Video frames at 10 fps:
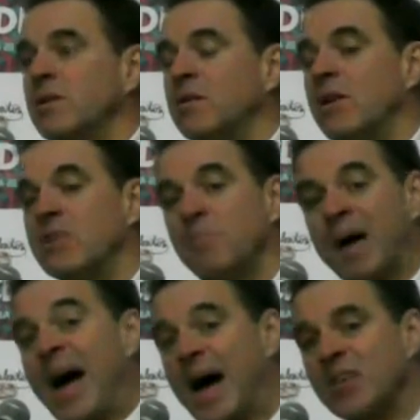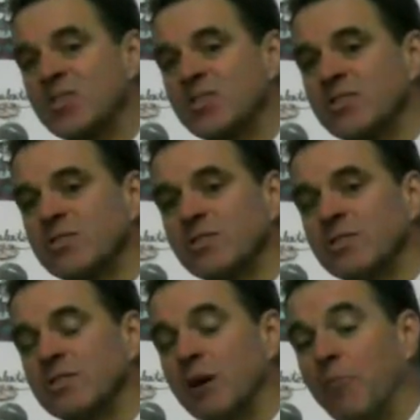in the past
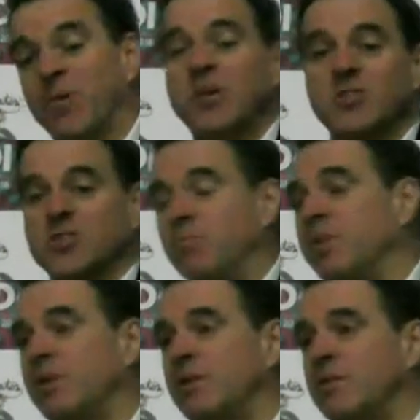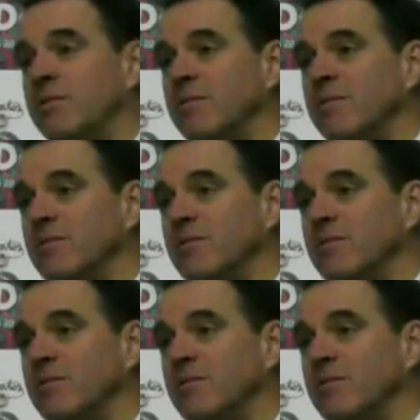appeared to be